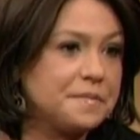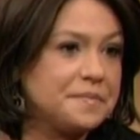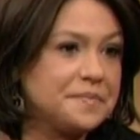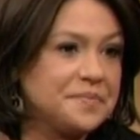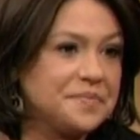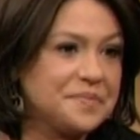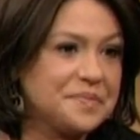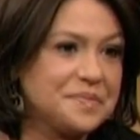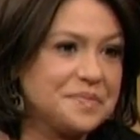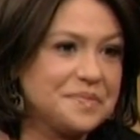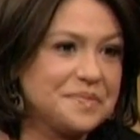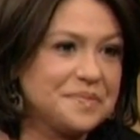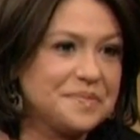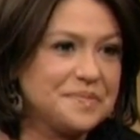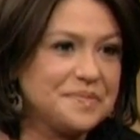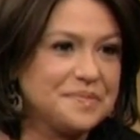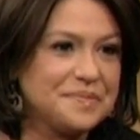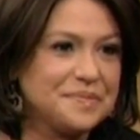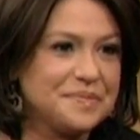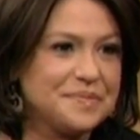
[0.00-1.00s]
Oh
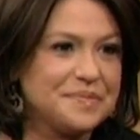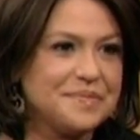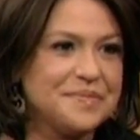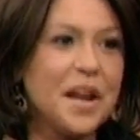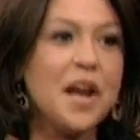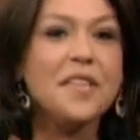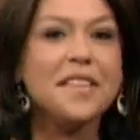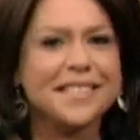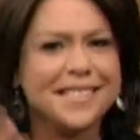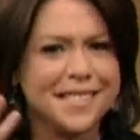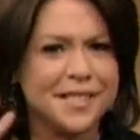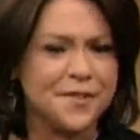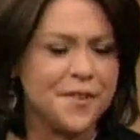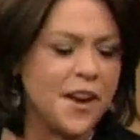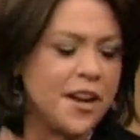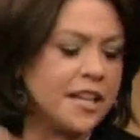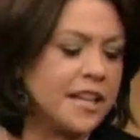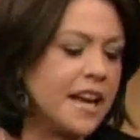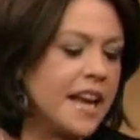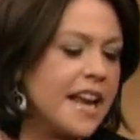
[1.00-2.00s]
goodness, okay. No, this is
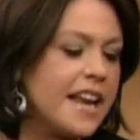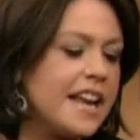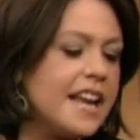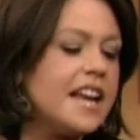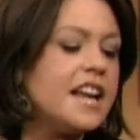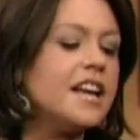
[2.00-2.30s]
fun.